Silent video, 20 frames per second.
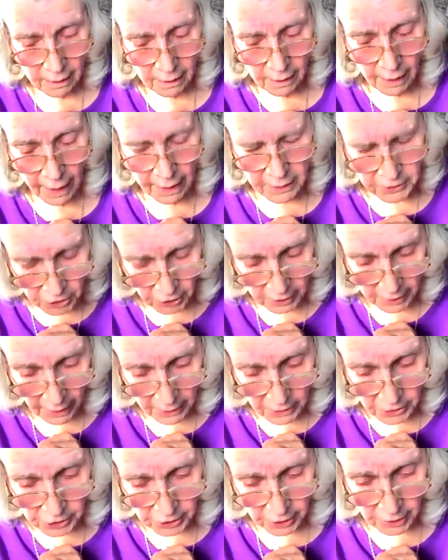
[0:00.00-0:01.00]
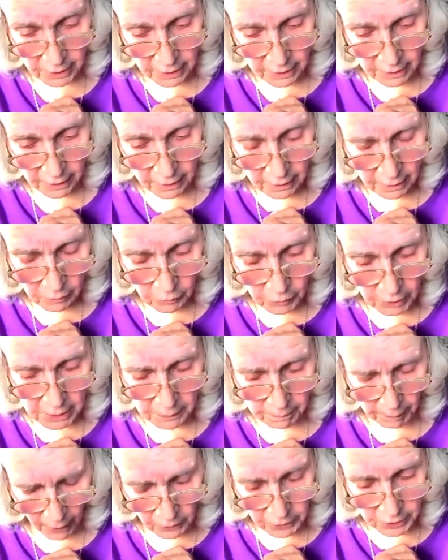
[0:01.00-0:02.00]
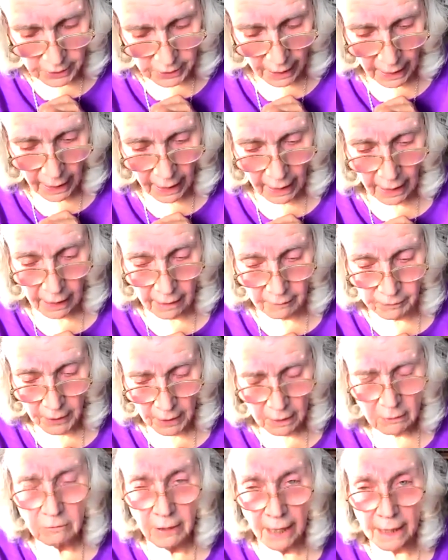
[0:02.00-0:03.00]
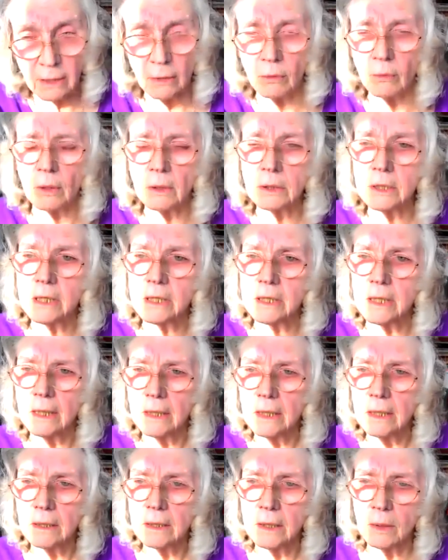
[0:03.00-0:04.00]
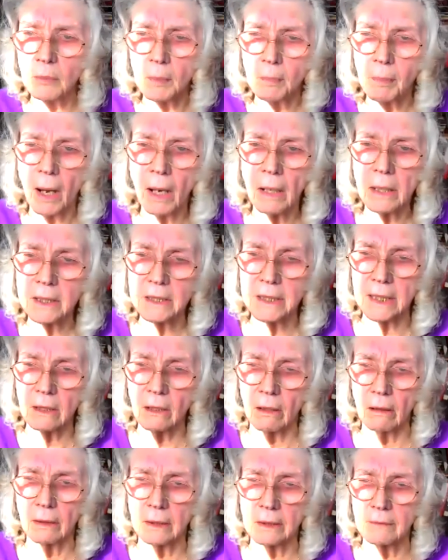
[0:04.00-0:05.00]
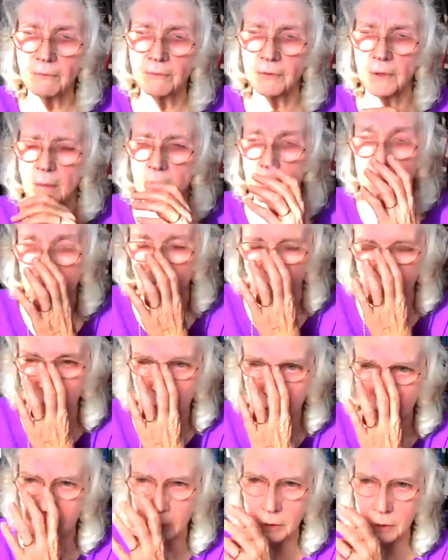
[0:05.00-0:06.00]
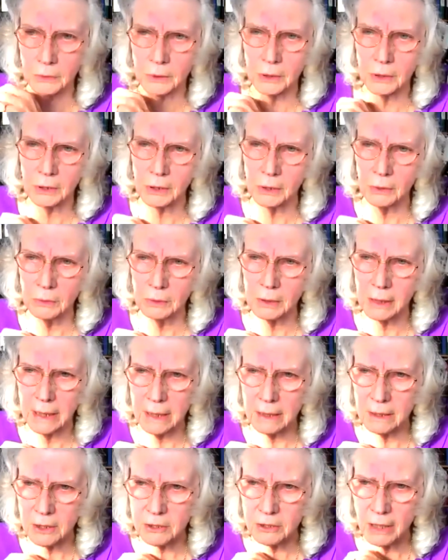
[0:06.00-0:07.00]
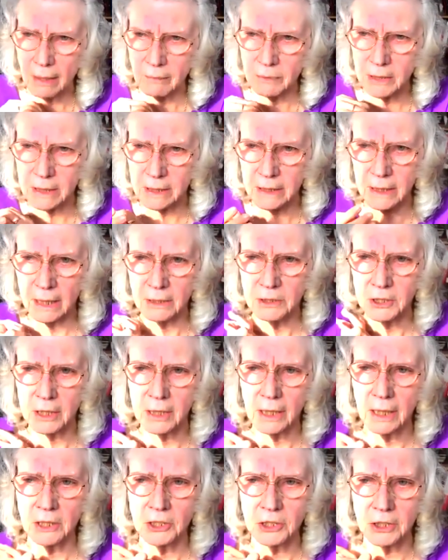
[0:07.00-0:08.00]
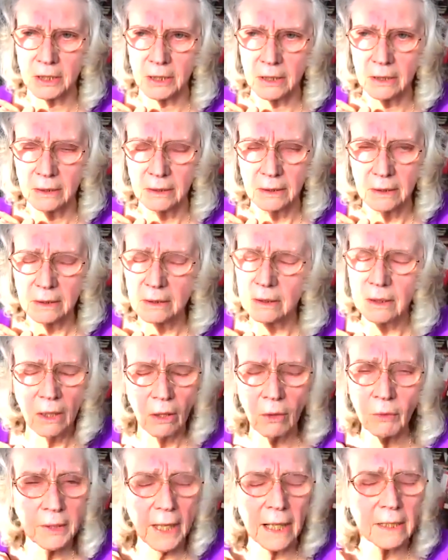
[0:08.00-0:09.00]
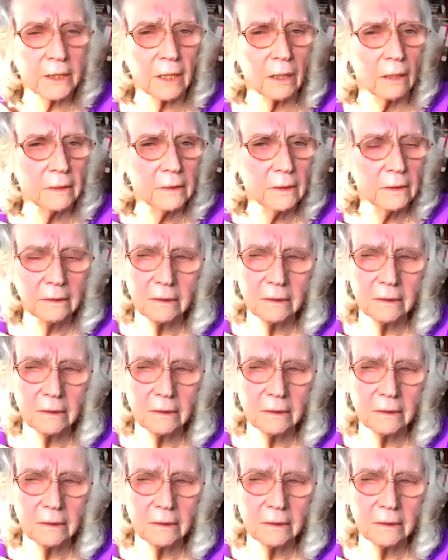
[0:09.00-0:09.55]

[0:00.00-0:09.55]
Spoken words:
education was supposed to have records that were passing on from school to school to school to keep the travellers in education. Oh, that's gone.